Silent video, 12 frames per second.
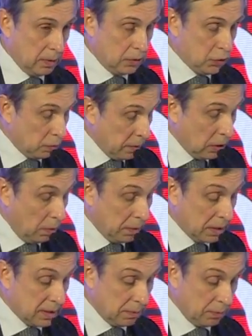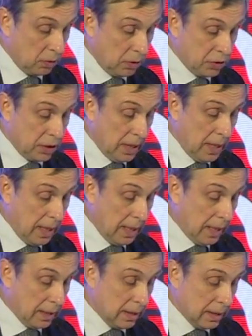should be complex approach,
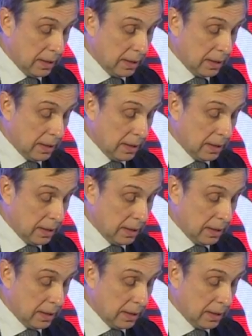and